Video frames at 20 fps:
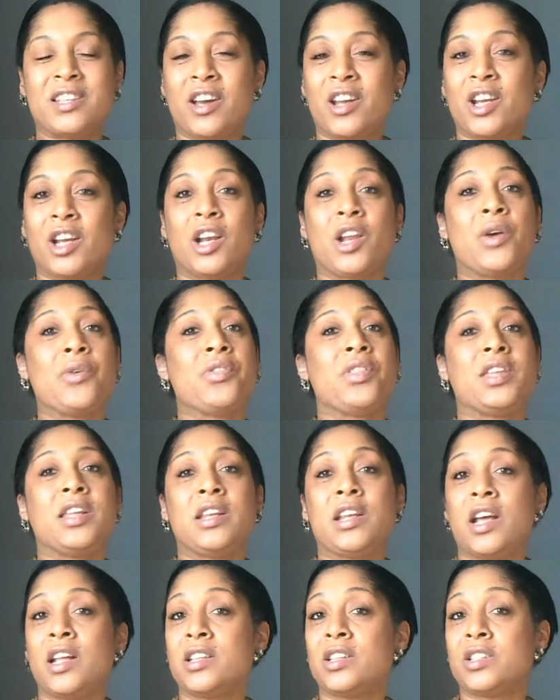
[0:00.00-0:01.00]
designer
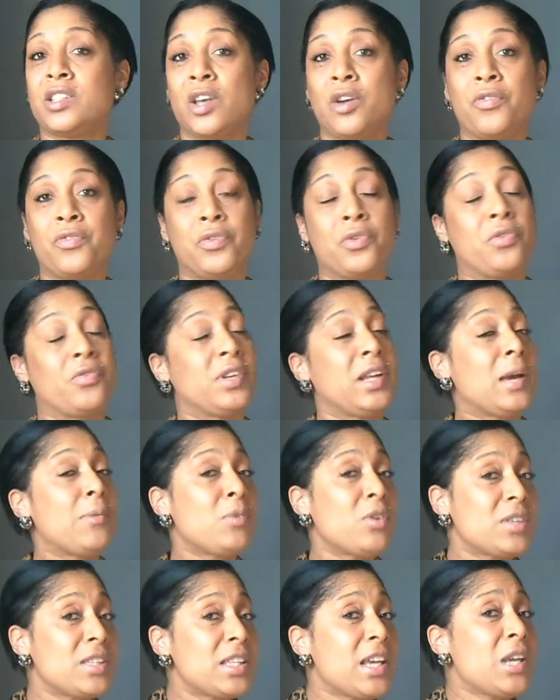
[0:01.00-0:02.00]
clothing and so forth.
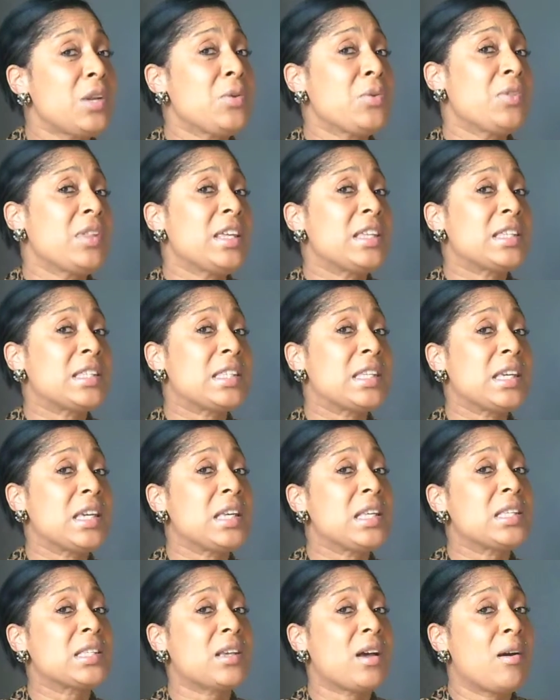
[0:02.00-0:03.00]
Now, I'm not saying all these
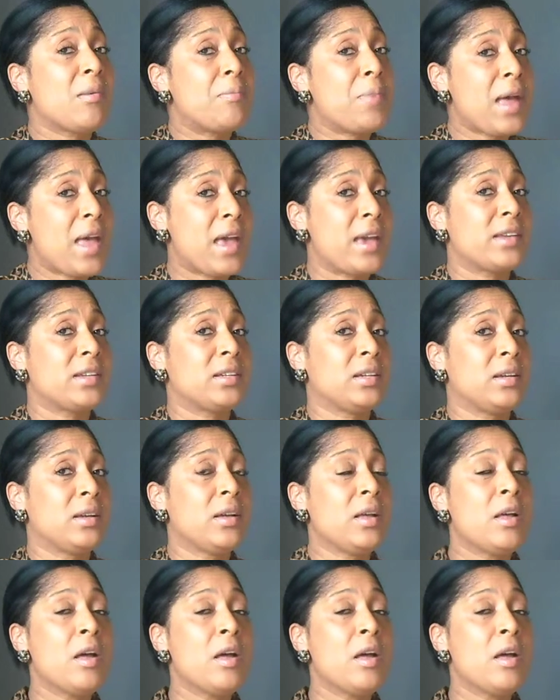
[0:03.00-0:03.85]
things are bad,